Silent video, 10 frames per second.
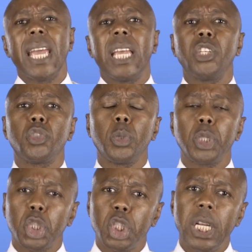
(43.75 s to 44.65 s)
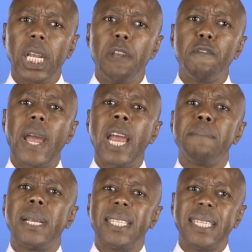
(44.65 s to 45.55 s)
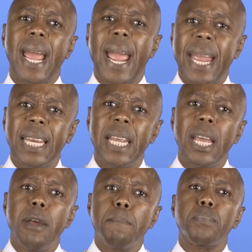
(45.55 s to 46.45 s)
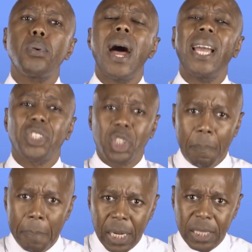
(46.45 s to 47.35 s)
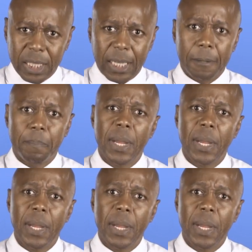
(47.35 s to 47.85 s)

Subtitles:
is to achieve and maintain price stability.